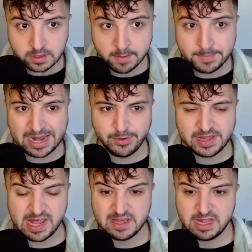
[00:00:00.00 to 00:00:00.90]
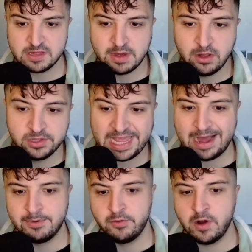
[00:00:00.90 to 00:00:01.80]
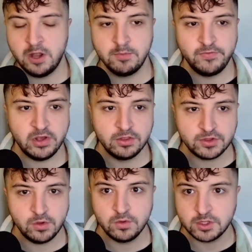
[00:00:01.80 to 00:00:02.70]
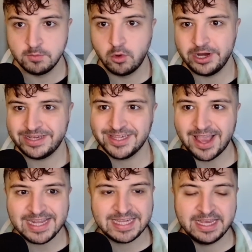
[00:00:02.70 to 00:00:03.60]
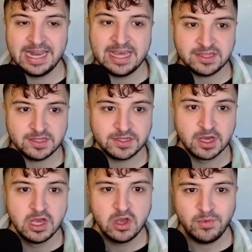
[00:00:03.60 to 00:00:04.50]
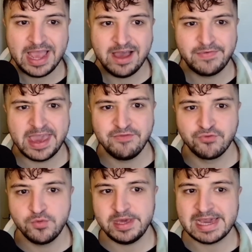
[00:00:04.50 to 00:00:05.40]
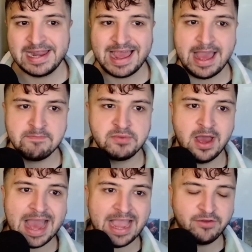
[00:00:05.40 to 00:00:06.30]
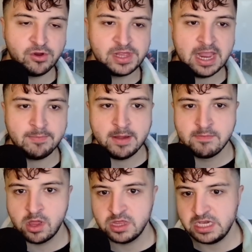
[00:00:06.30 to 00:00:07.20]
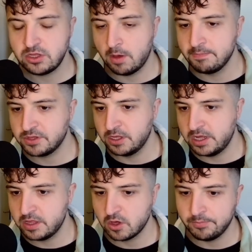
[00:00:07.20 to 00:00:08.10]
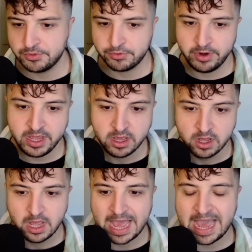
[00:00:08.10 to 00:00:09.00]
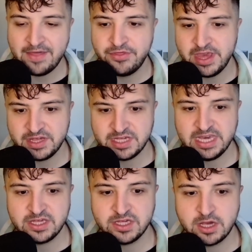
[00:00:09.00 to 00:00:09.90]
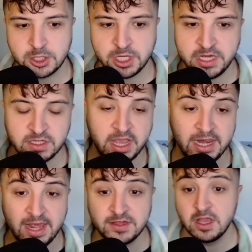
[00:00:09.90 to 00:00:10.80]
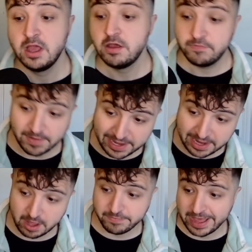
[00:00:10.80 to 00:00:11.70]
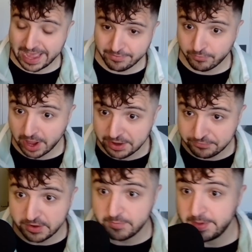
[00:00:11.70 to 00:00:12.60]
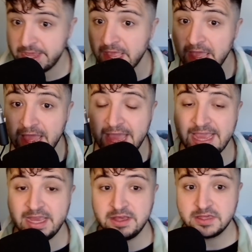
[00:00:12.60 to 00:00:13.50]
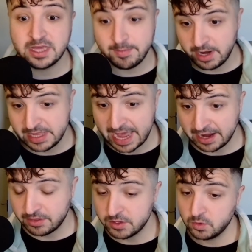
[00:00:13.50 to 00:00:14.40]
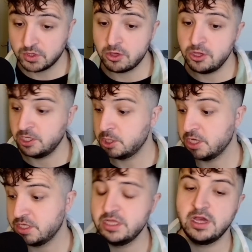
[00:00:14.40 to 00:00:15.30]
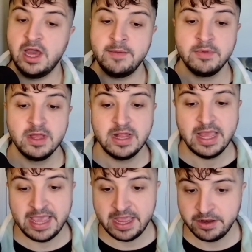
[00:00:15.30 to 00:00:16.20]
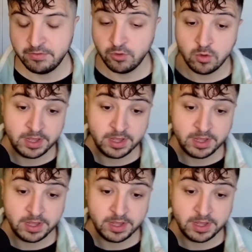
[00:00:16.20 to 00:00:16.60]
But anyway, that's my little Diablo rant. Moving on to some more exciting lists. We have a Ruby and Amber aggro deck by Monty Thompson in the top 3. And this is such an exciting list. Funnily enough, I have right in front of me a similar deck that's also using Just in Time in Ruby.